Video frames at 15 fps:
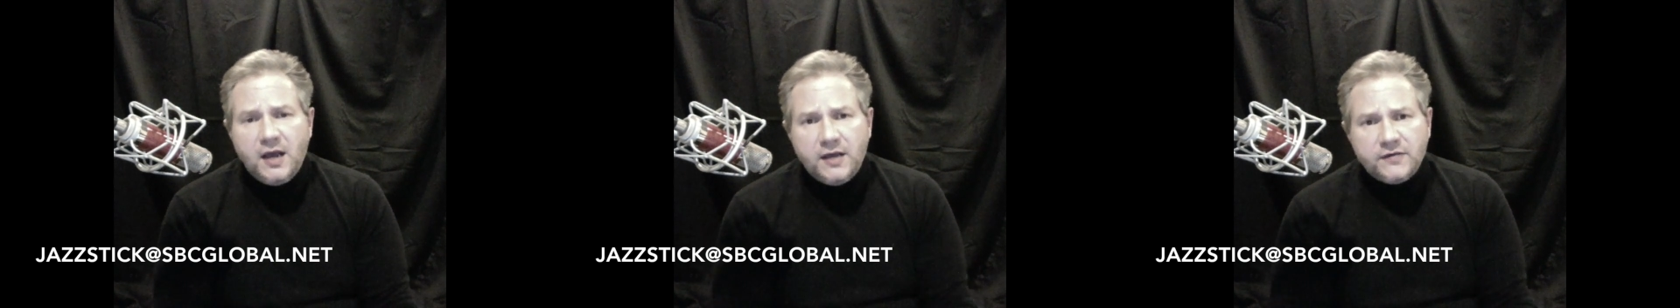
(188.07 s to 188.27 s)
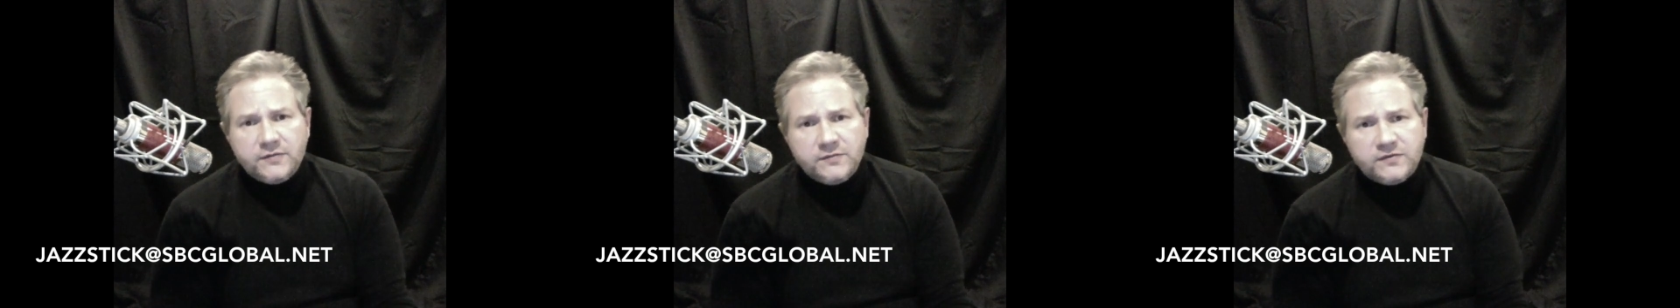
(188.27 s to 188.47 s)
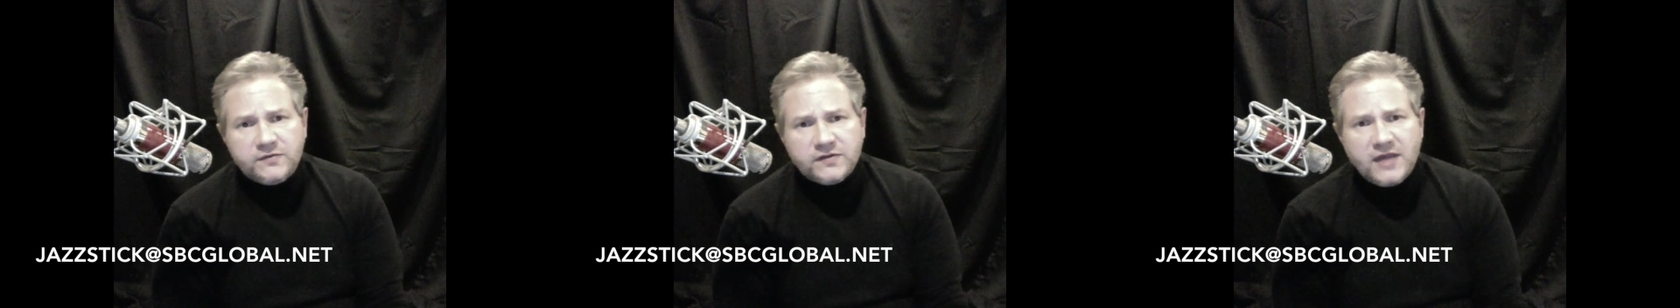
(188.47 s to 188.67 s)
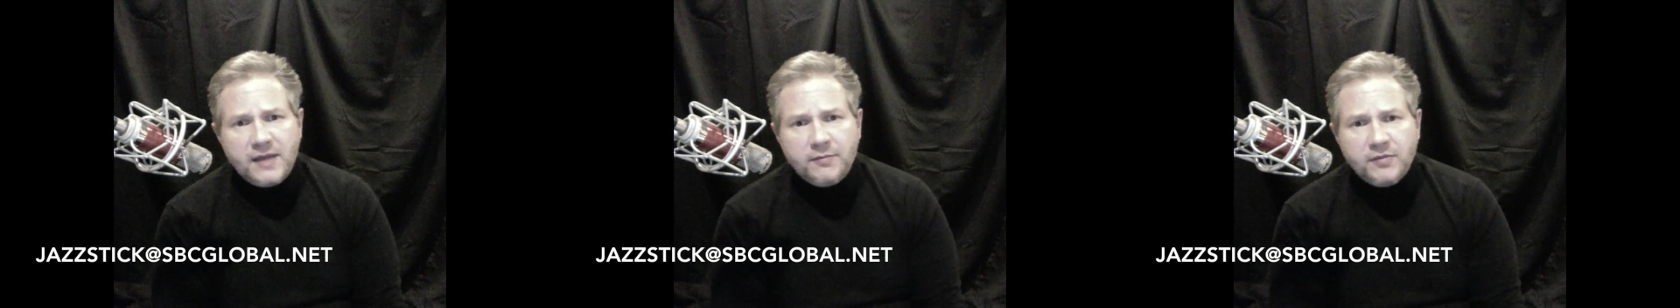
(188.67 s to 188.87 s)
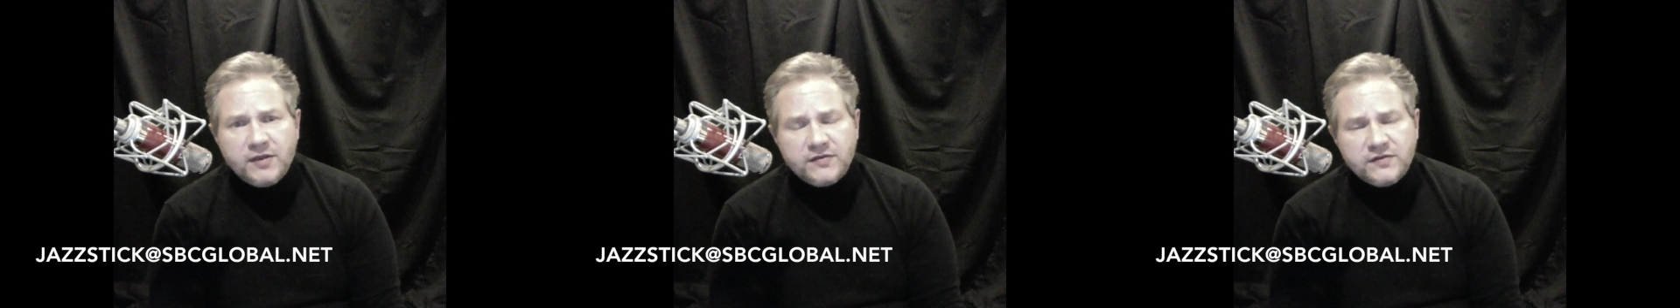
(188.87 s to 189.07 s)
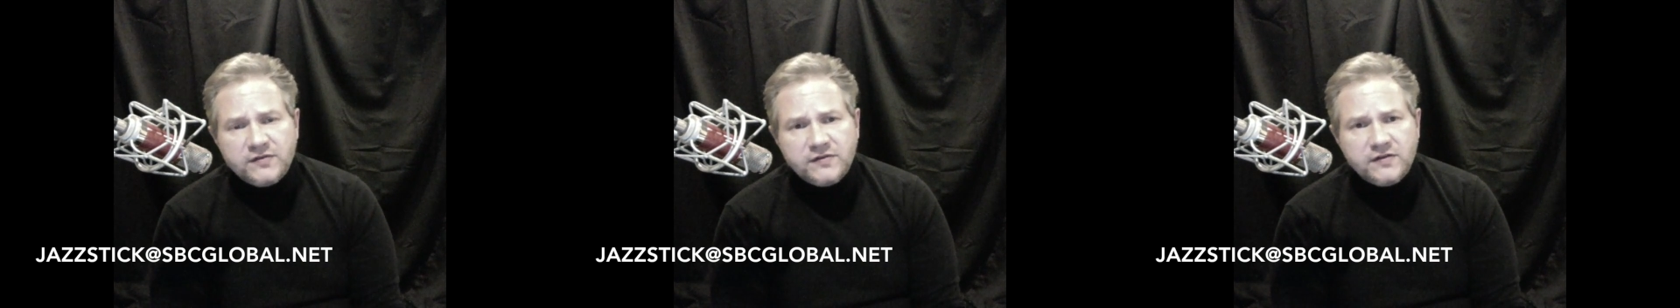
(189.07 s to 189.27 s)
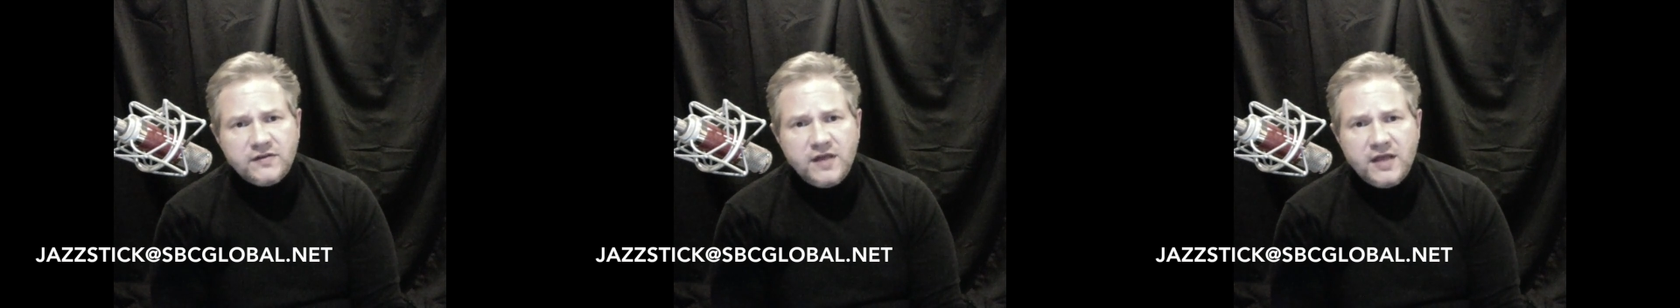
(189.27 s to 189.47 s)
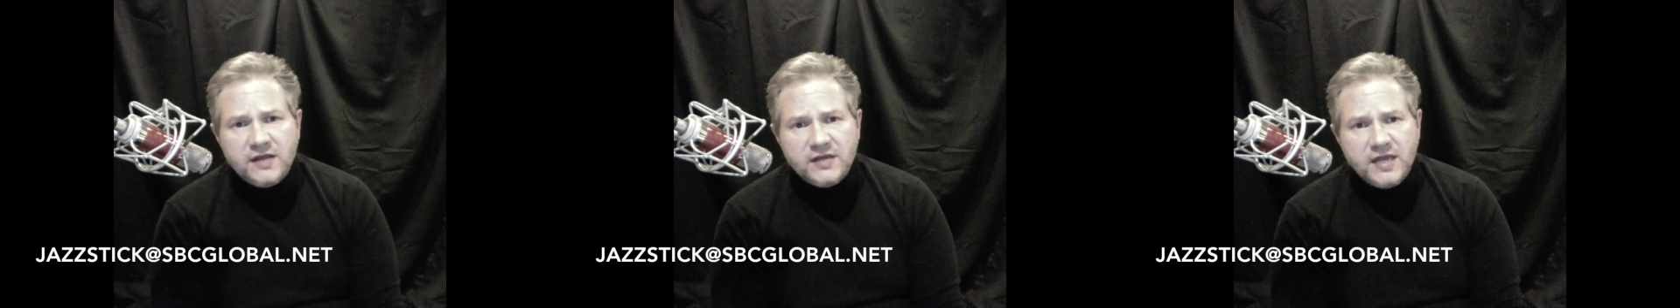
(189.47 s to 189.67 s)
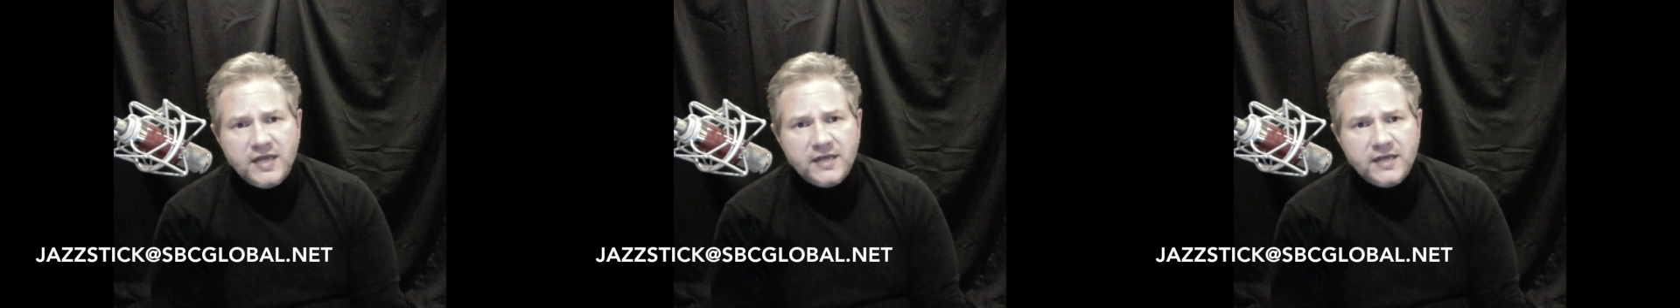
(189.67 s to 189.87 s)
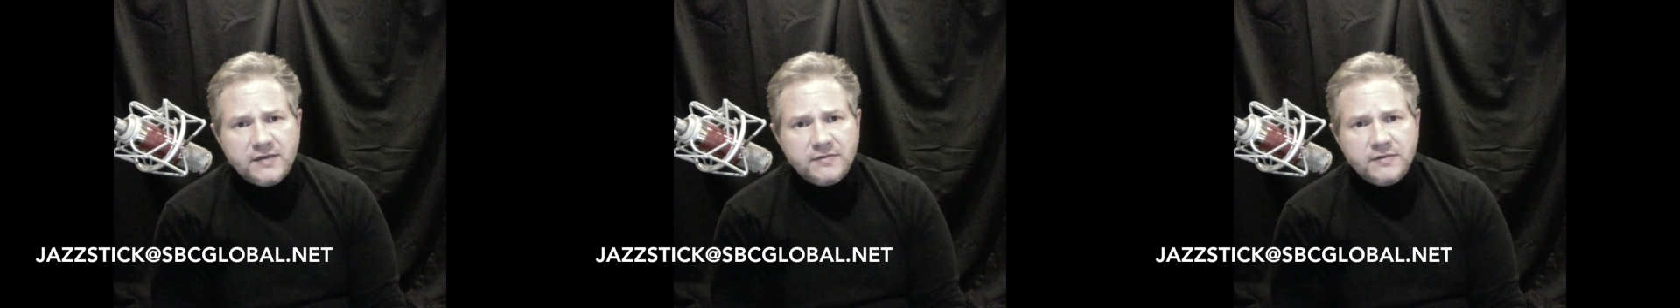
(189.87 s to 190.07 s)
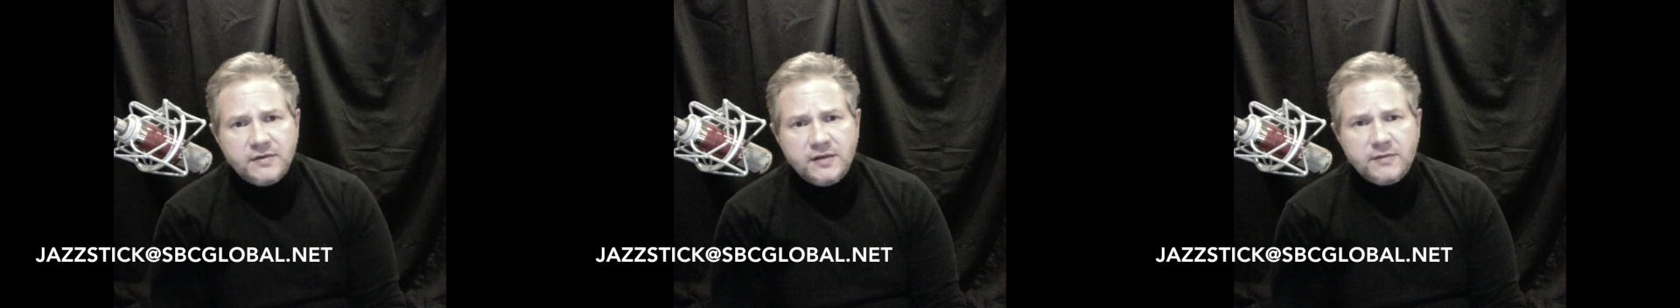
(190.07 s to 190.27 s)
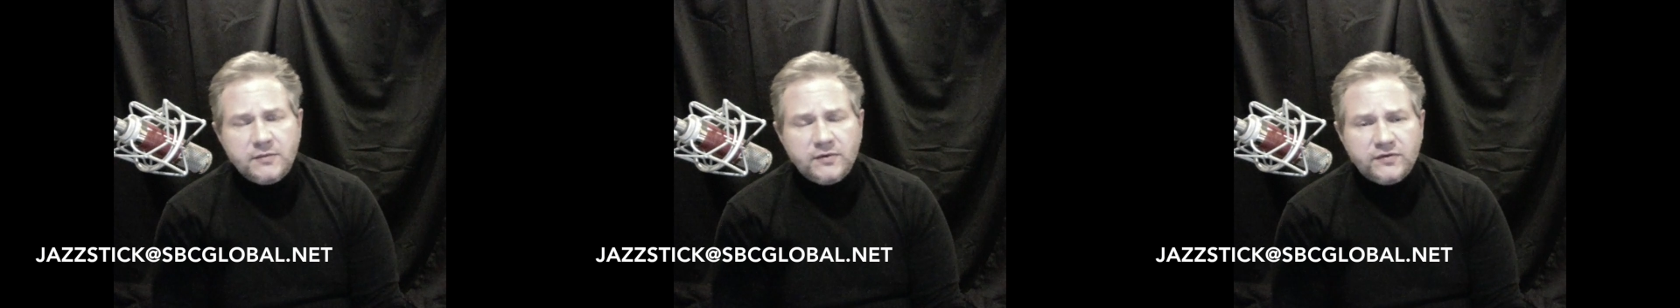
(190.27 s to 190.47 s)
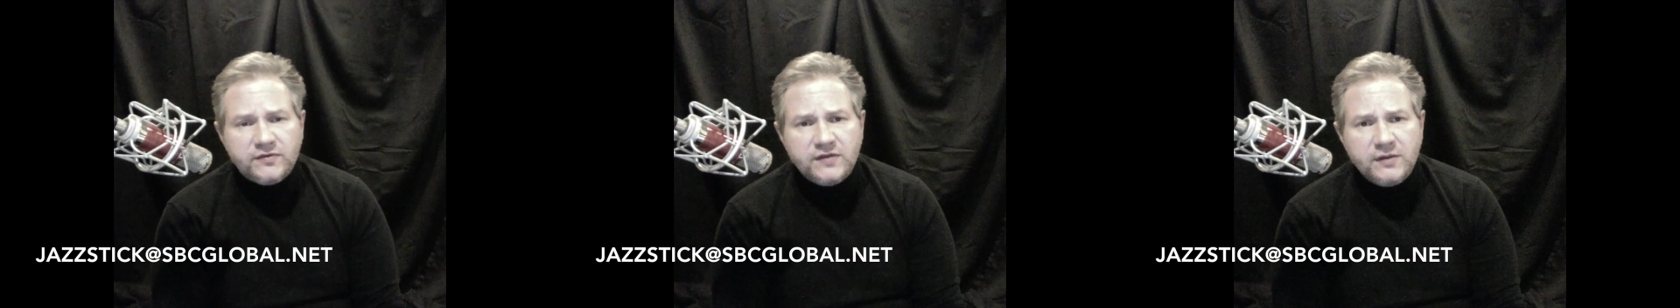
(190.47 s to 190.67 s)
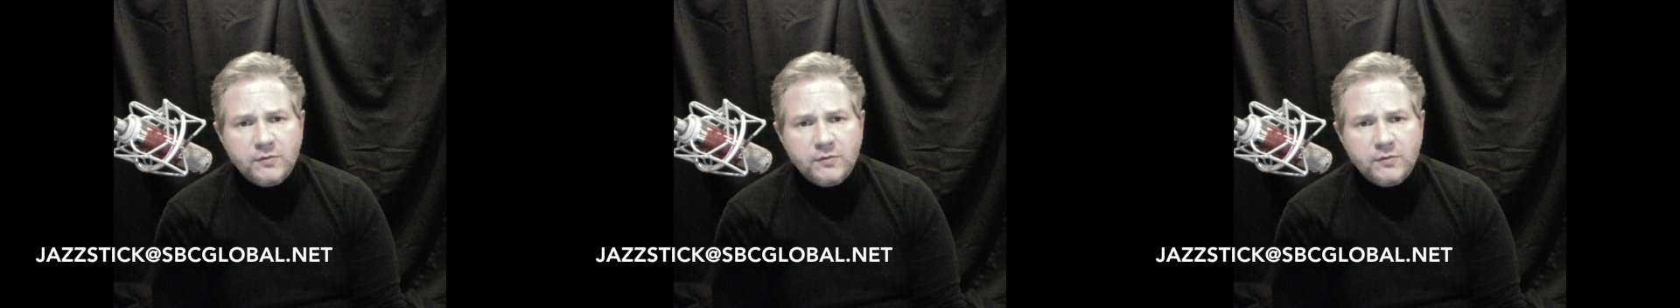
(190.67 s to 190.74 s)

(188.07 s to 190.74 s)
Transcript: some Skype lessons, and we'll see